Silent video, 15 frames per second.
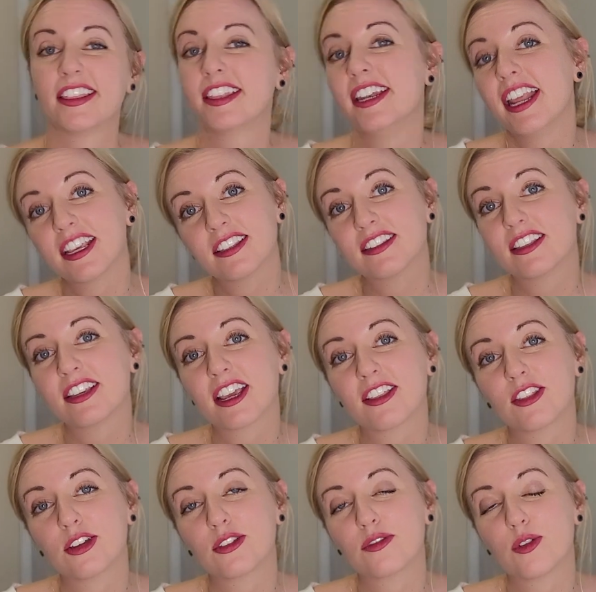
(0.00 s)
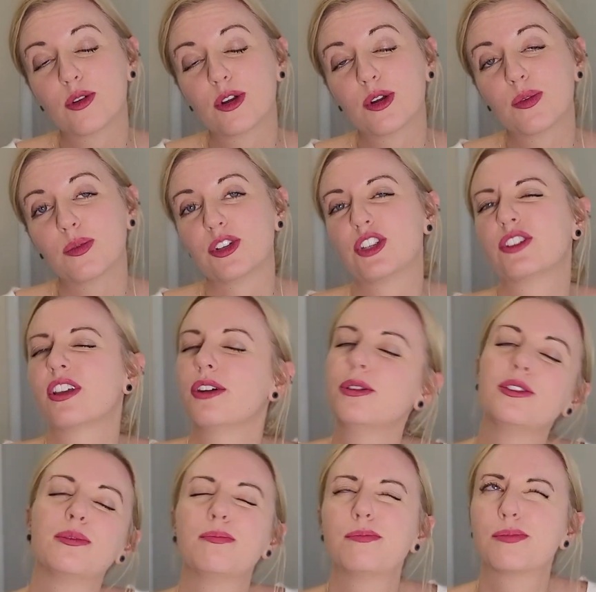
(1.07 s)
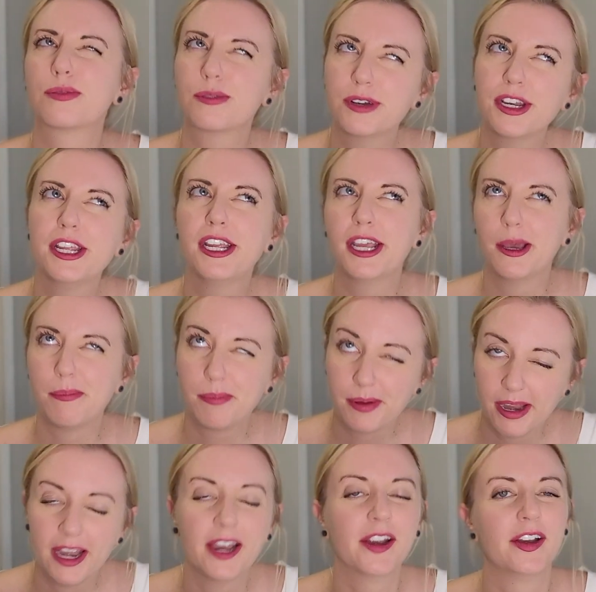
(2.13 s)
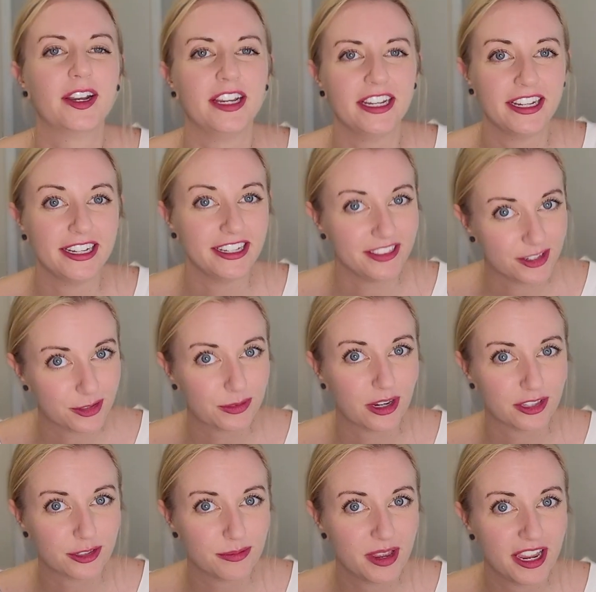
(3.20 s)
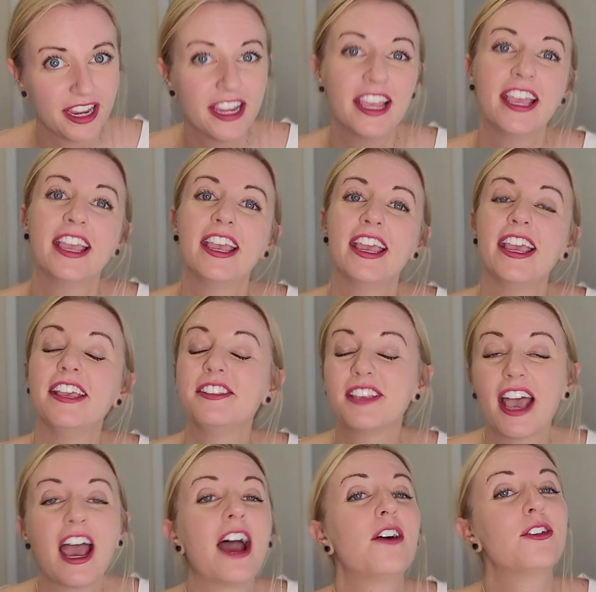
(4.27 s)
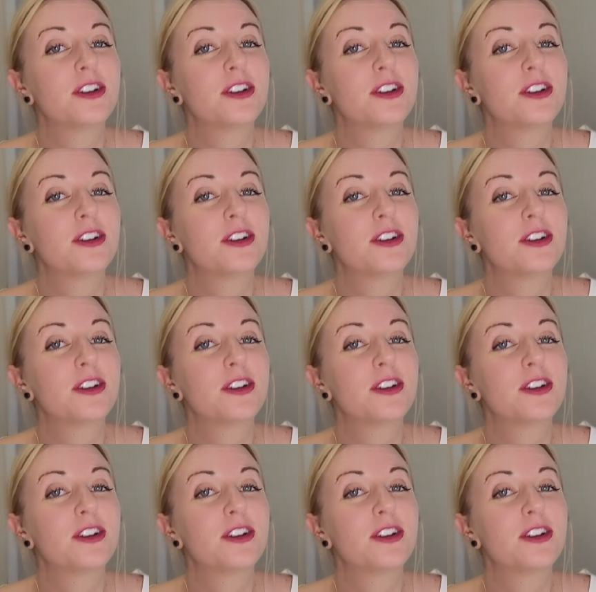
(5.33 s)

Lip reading: next thing I look for, which is always pretty apparent in their resume, is how